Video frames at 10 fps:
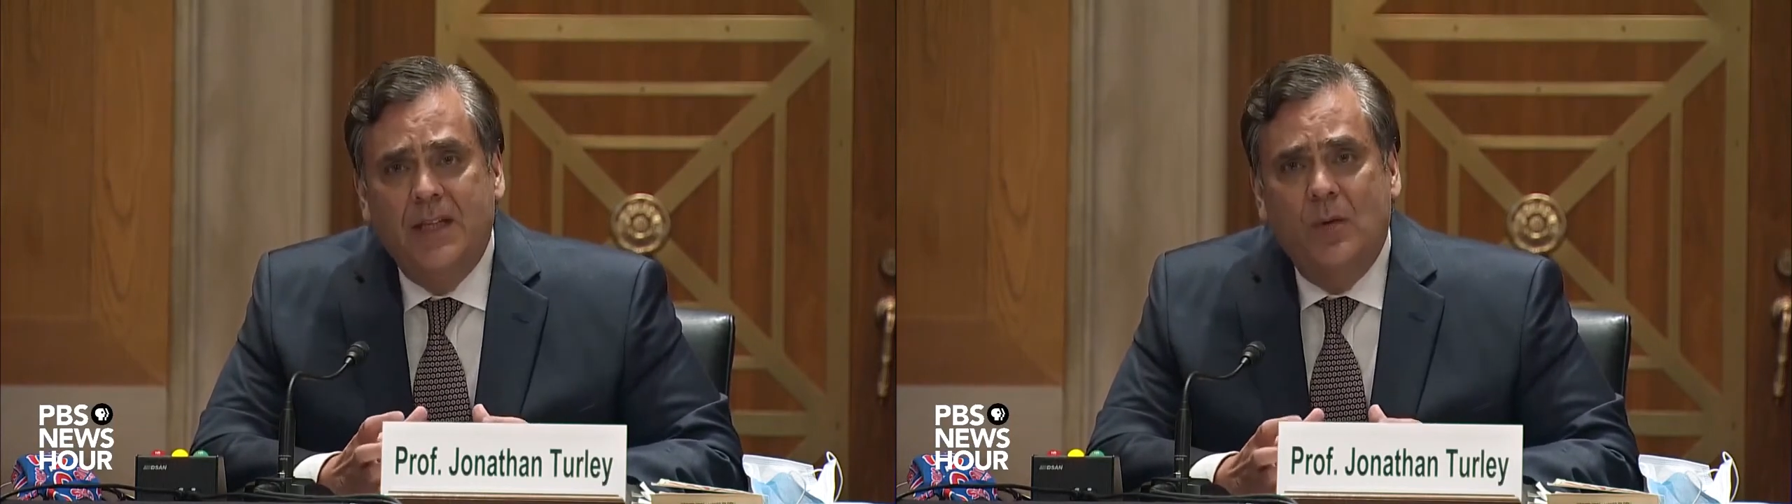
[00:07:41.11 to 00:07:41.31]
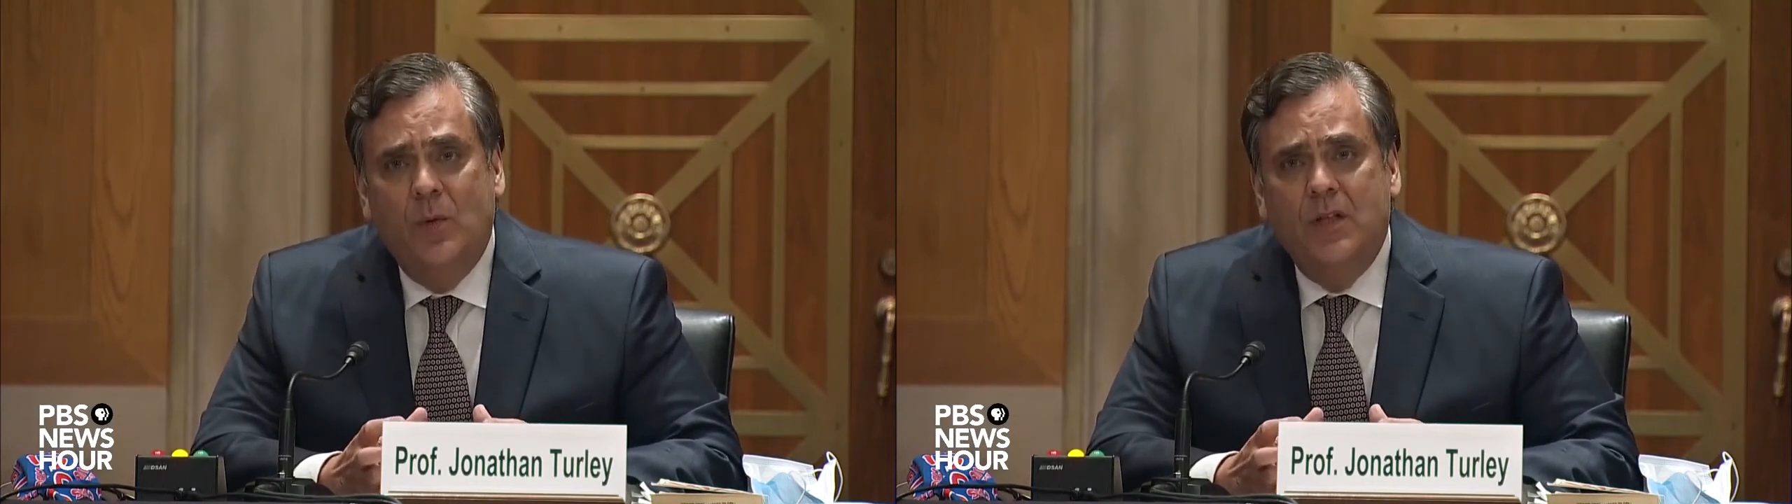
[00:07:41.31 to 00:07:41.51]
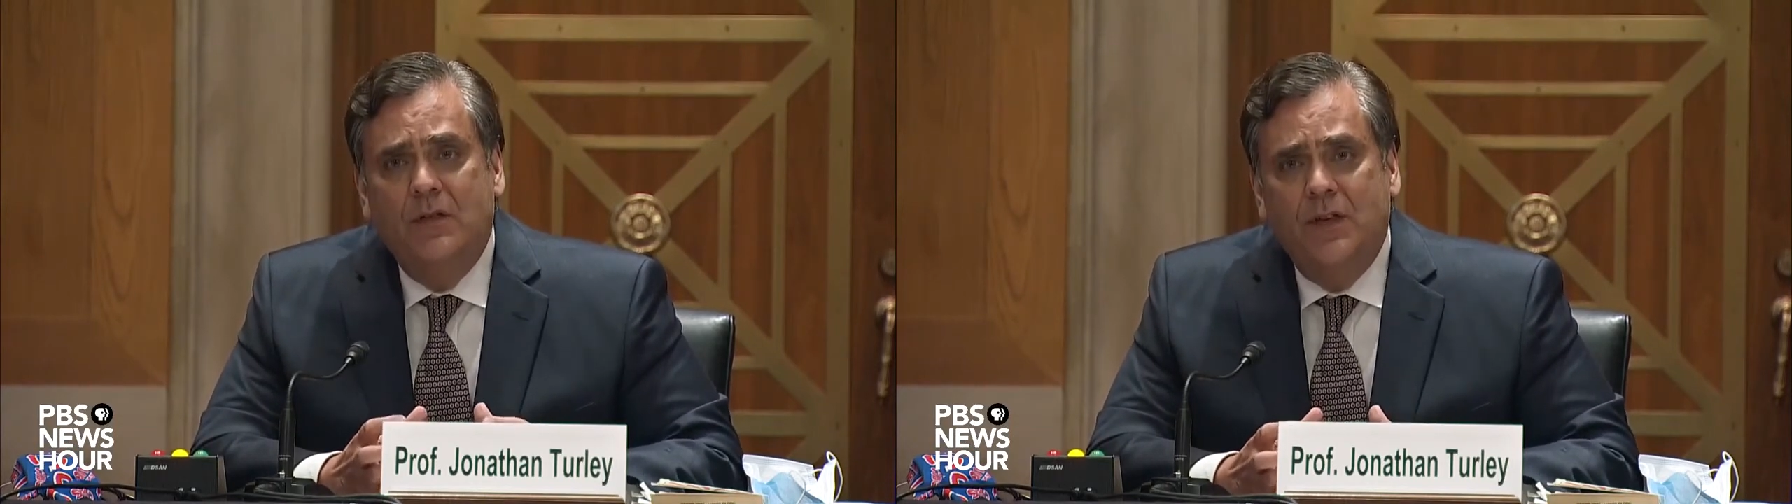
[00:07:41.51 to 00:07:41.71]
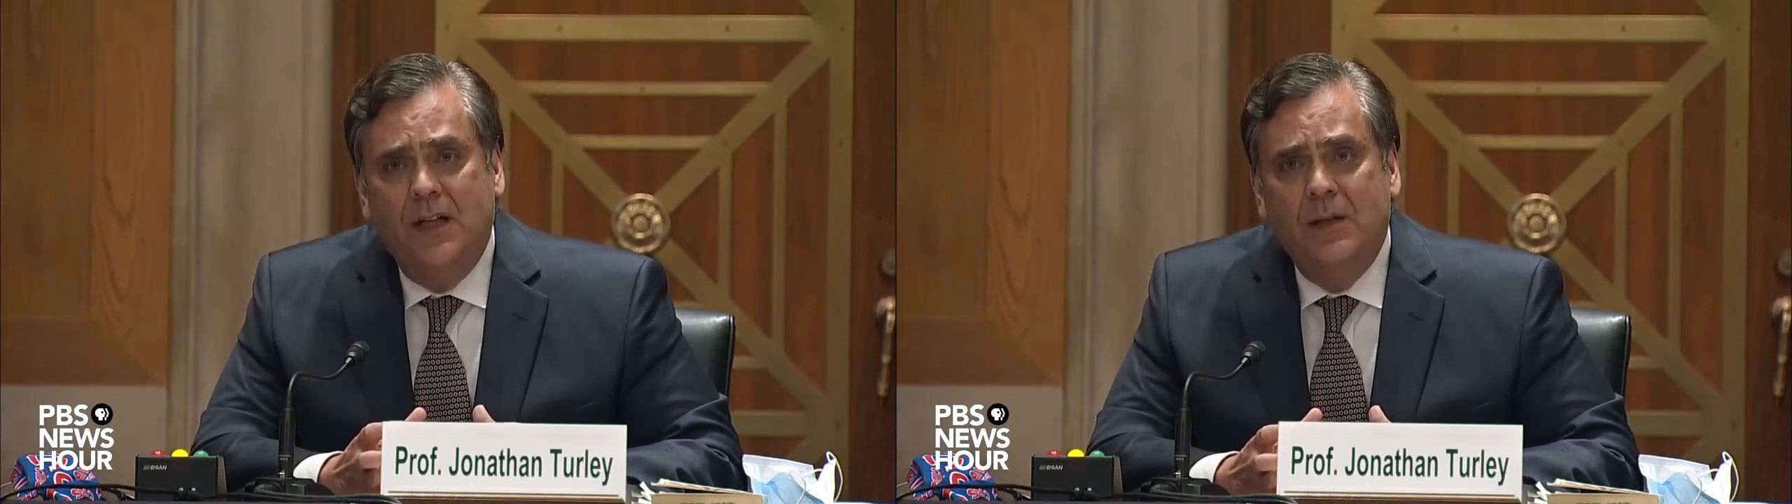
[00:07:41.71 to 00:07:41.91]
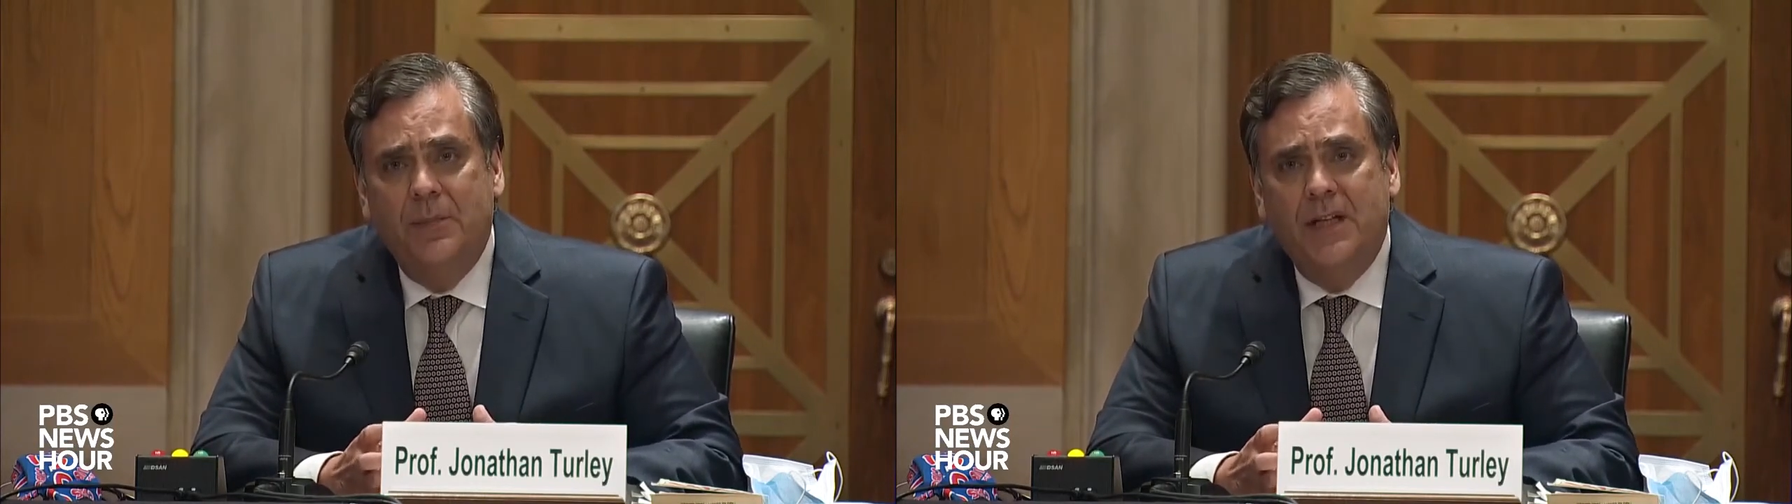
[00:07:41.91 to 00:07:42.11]
that we're
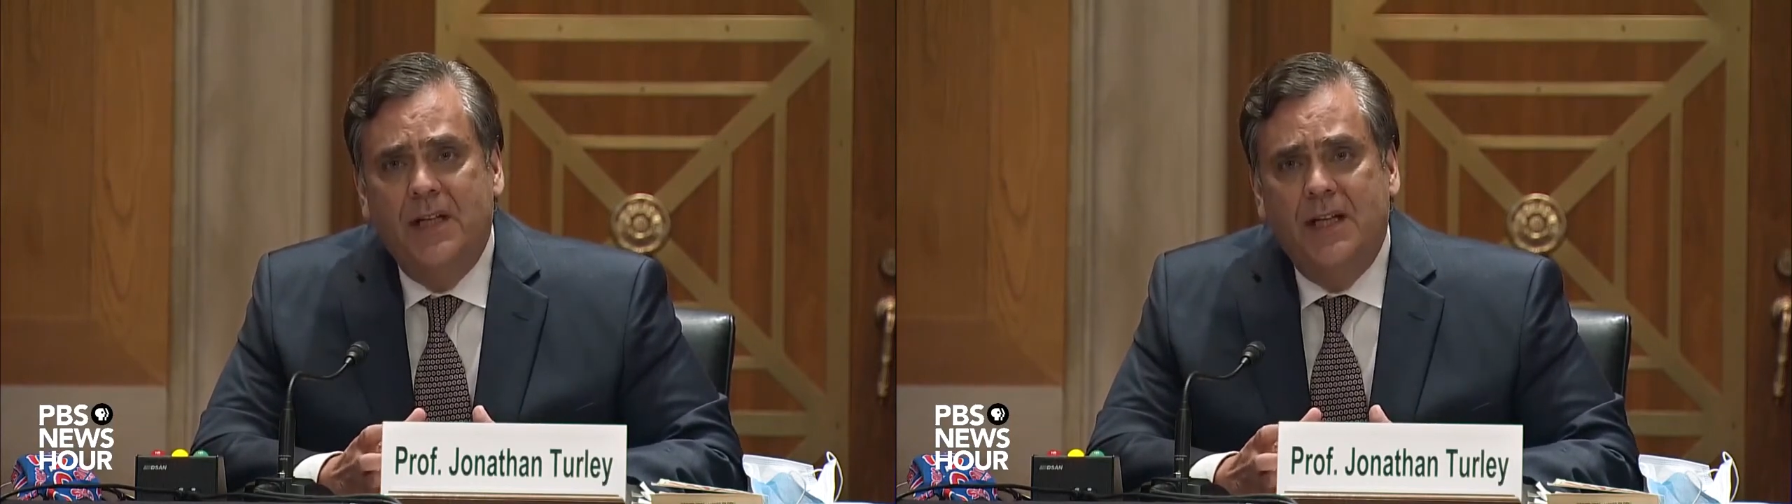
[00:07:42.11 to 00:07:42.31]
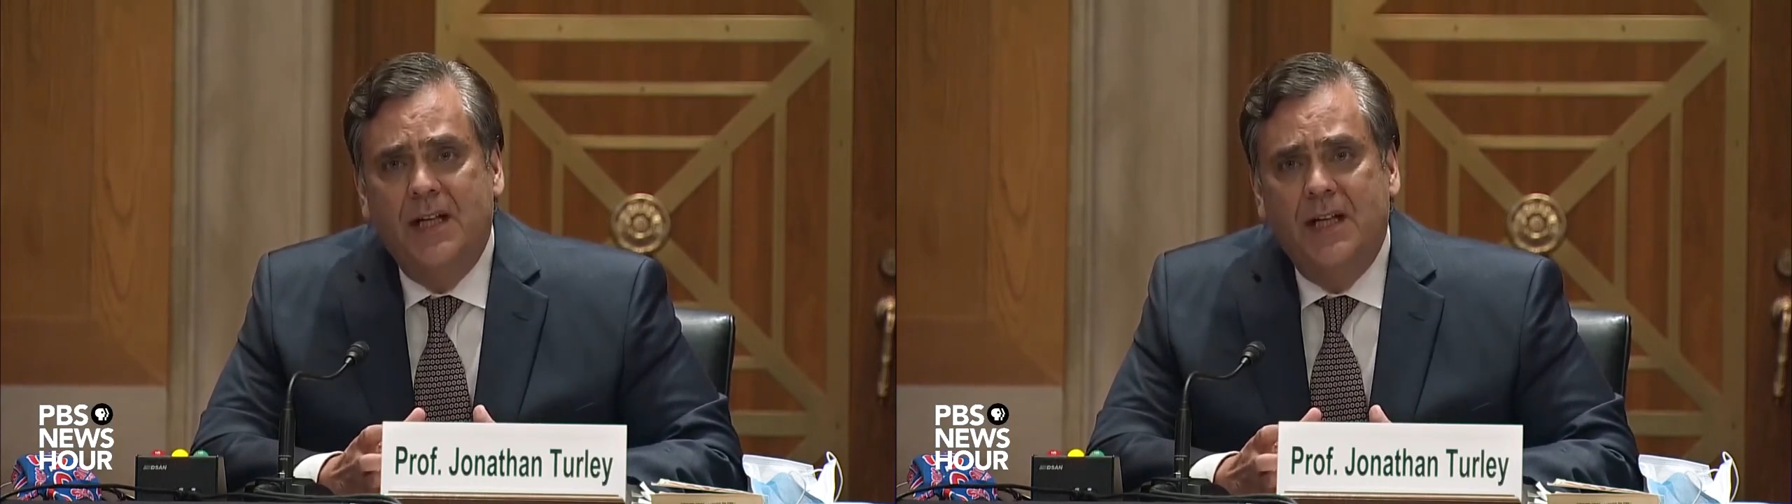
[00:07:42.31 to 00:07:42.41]
developing.